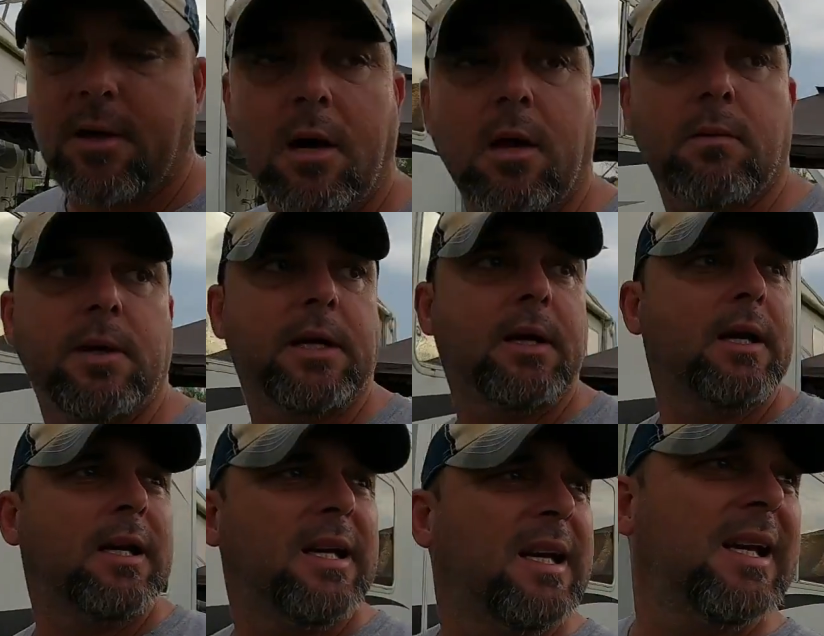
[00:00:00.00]
on Halloween
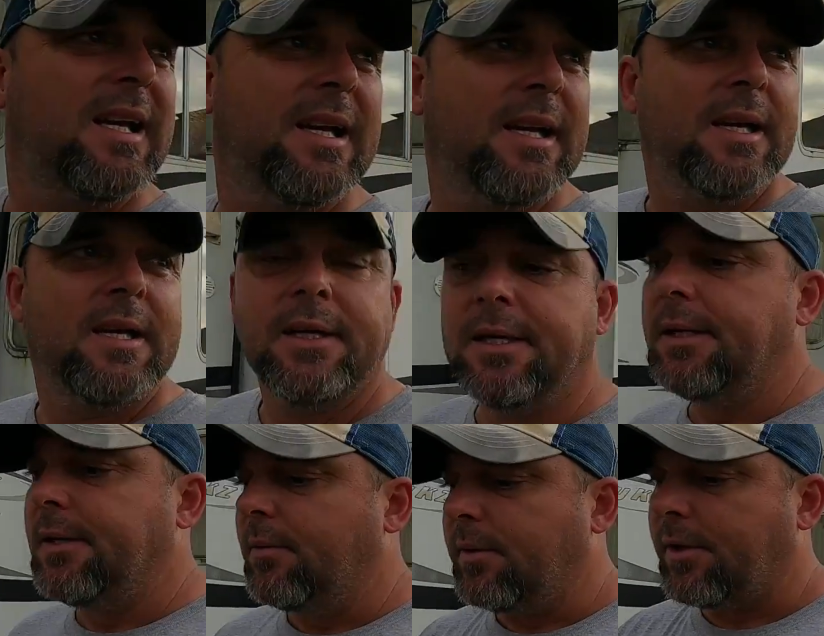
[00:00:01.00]

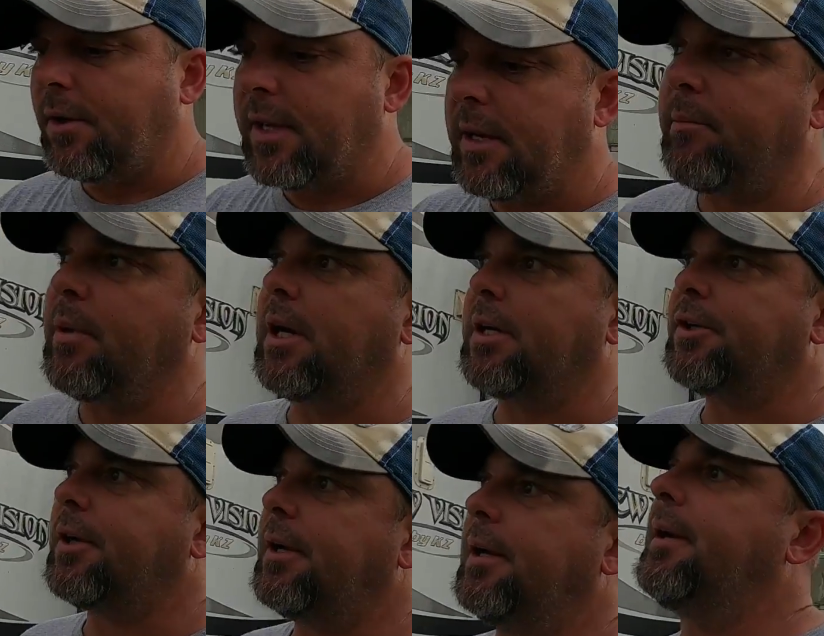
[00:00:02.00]
with all that
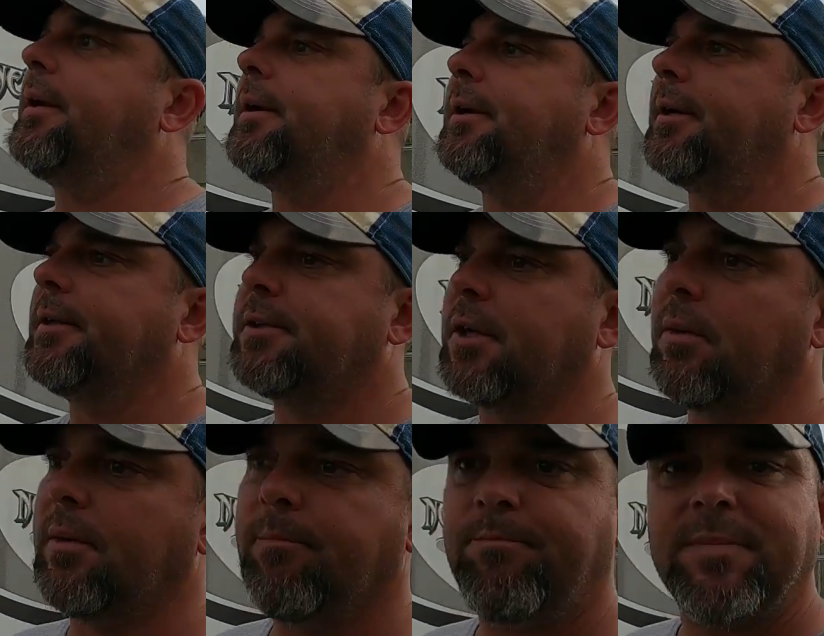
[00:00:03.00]
brush.
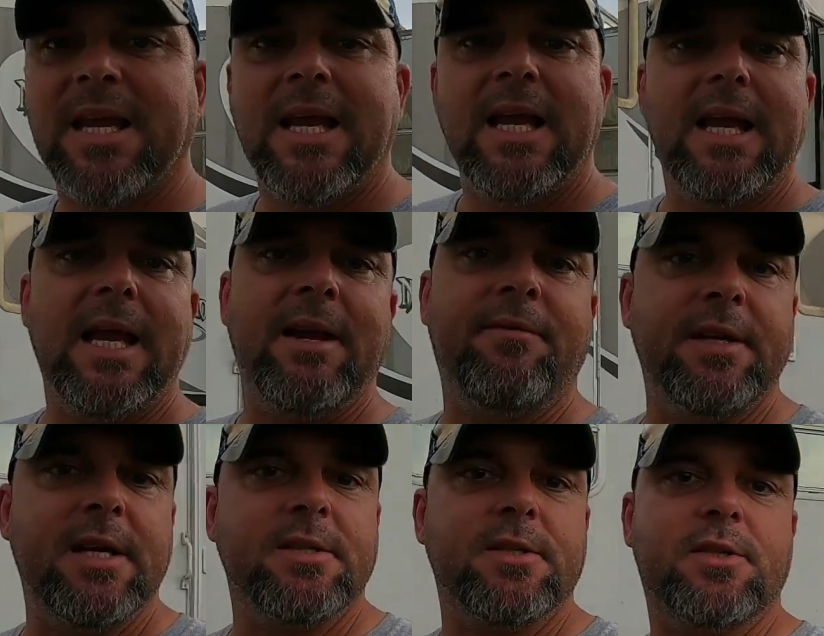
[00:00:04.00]
So if
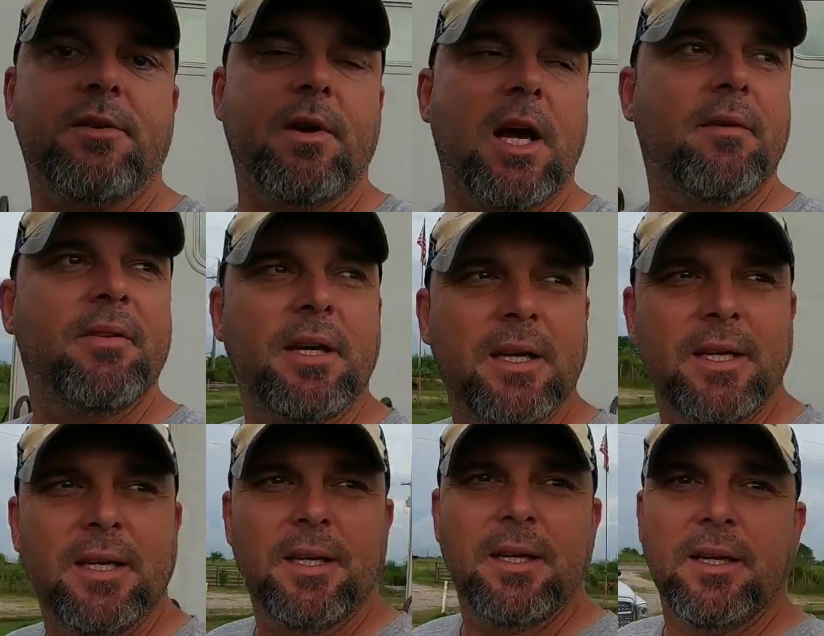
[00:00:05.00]
it doesn't survive,
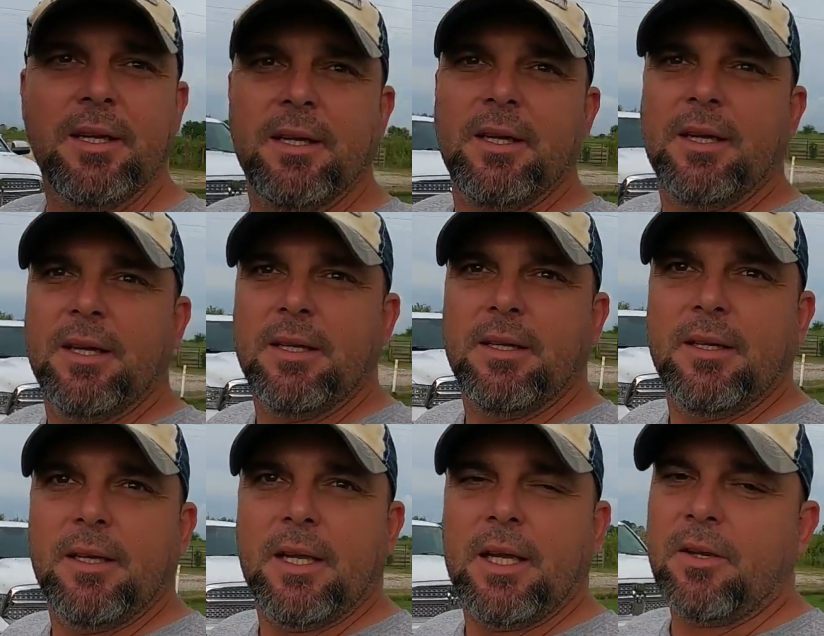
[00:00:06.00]

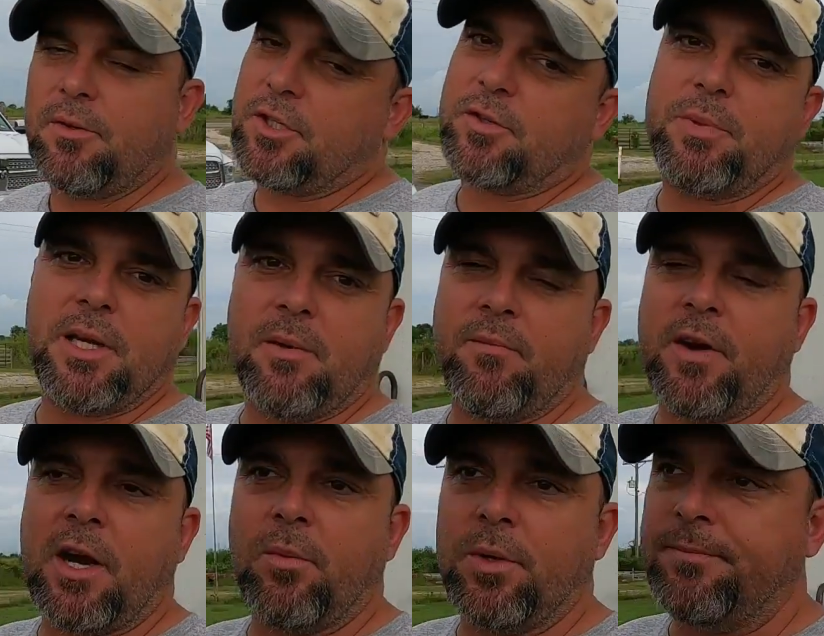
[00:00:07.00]
it'll just become
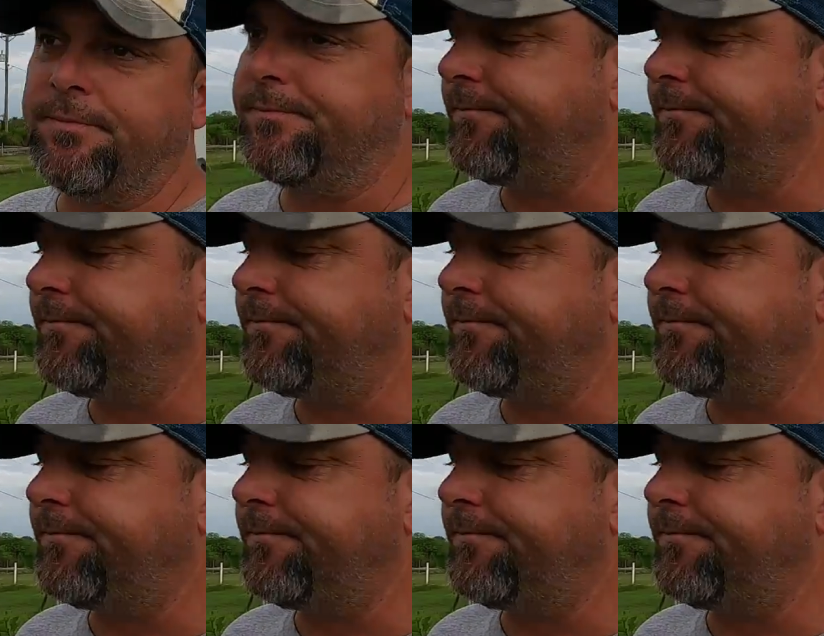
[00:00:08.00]
firewood.